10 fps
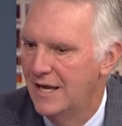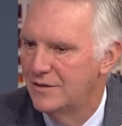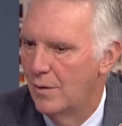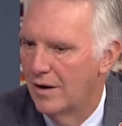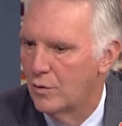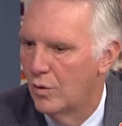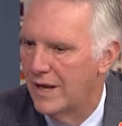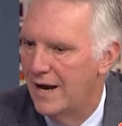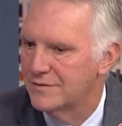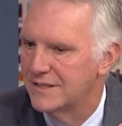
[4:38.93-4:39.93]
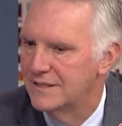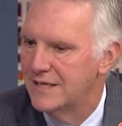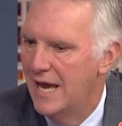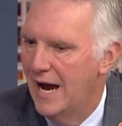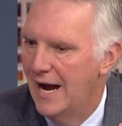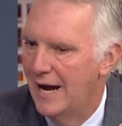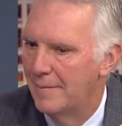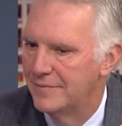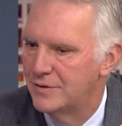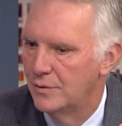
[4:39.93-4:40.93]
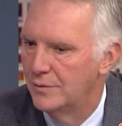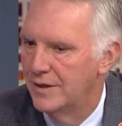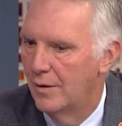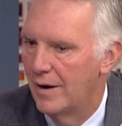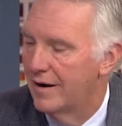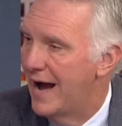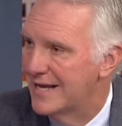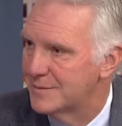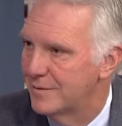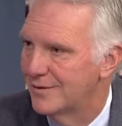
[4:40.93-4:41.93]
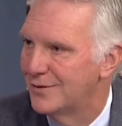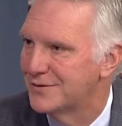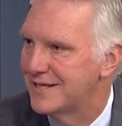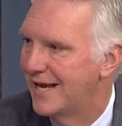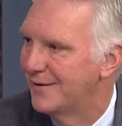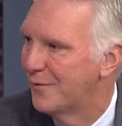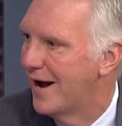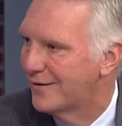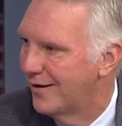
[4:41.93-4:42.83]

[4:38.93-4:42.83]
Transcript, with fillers: to our courthouses, um, to, you know, our hospitals and the Rock yeah.